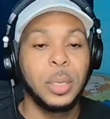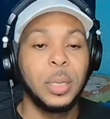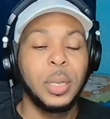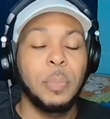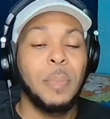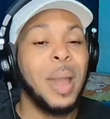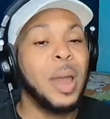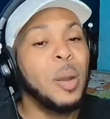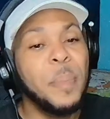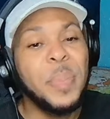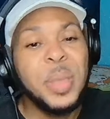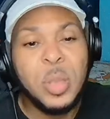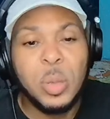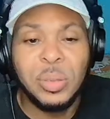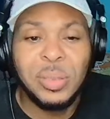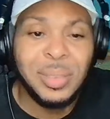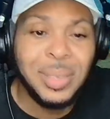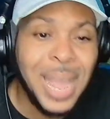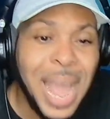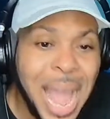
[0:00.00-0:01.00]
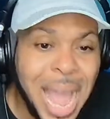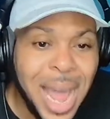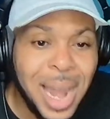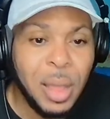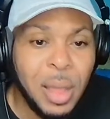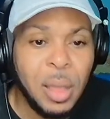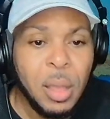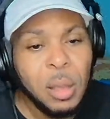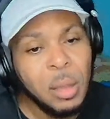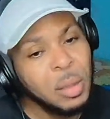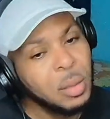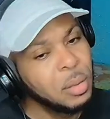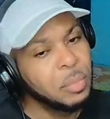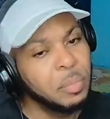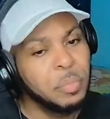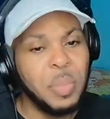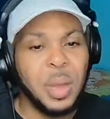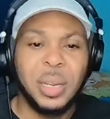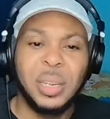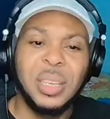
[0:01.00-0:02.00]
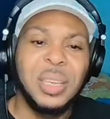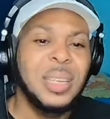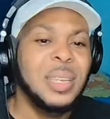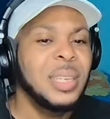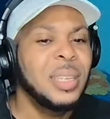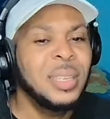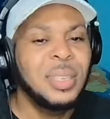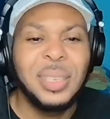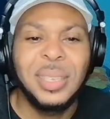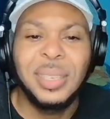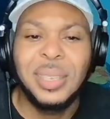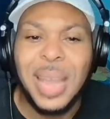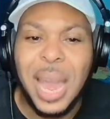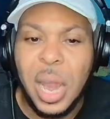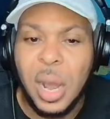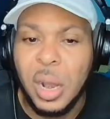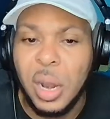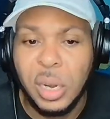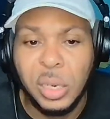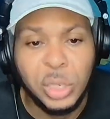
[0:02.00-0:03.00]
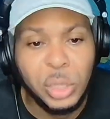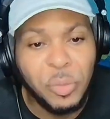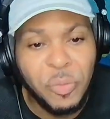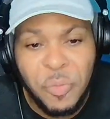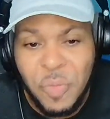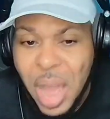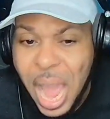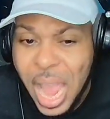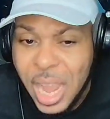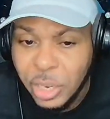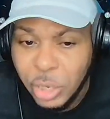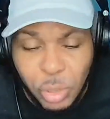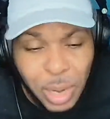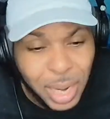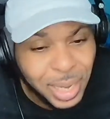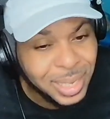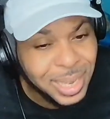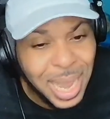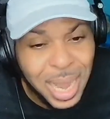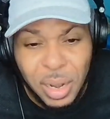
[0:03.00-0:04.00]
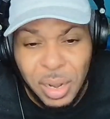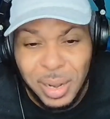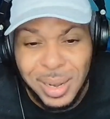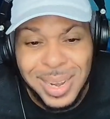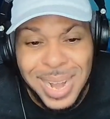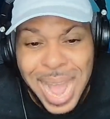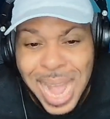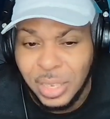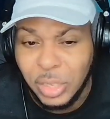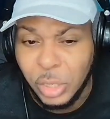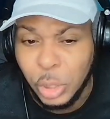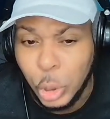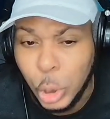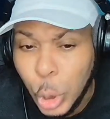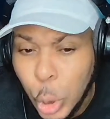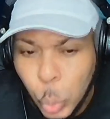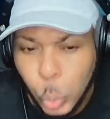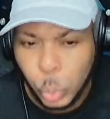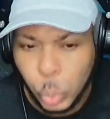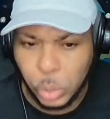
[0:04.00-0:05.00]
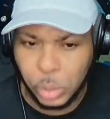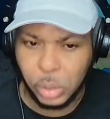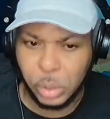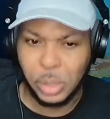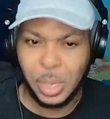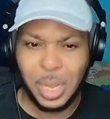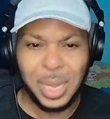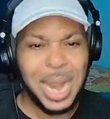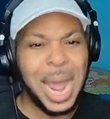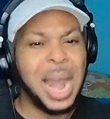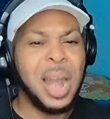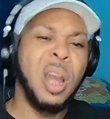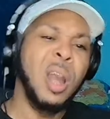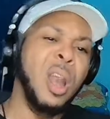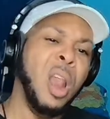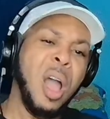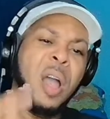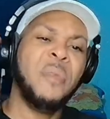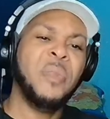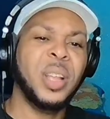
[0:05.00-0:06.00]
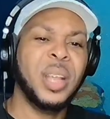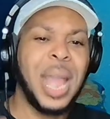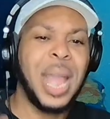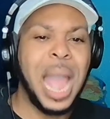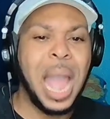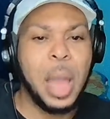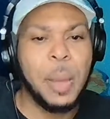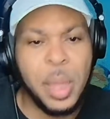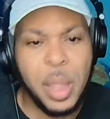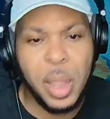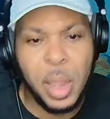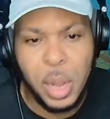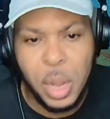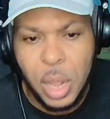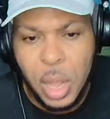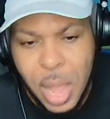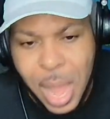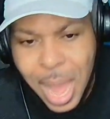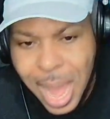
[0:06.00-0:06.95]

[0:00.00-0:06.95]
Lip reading: It might not be your style, but he's got a lot of fire track. He's got a lot of nice tunes. And I love the guy, man.